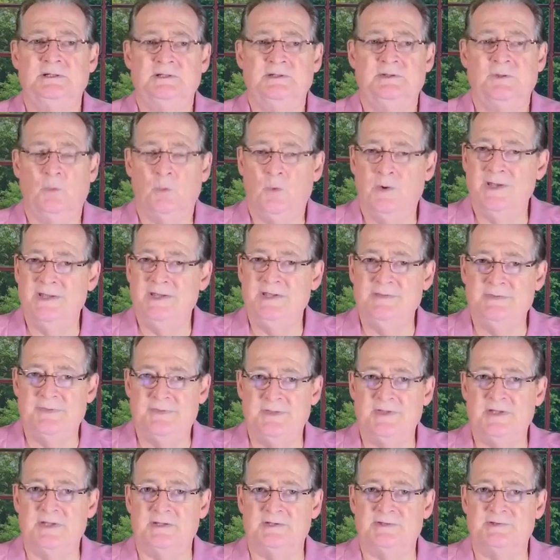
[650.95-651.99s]
the way he
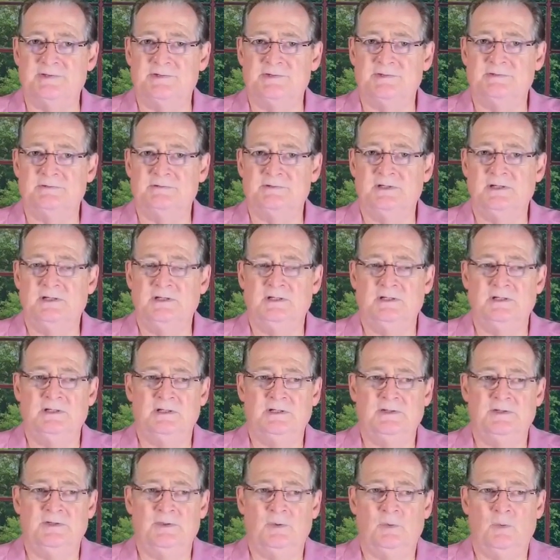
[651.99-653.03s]
thinks,
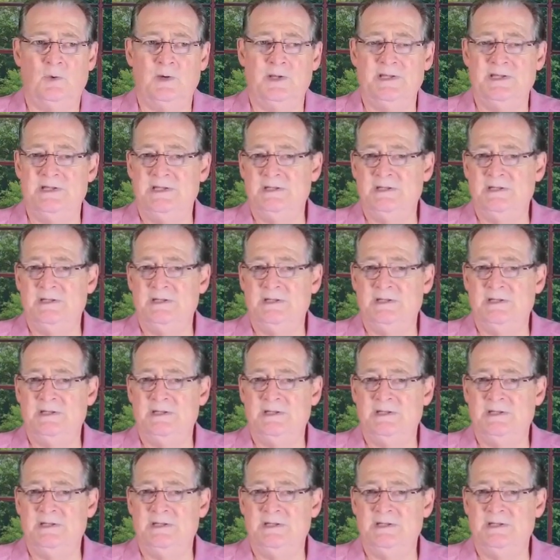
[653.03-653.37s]
the way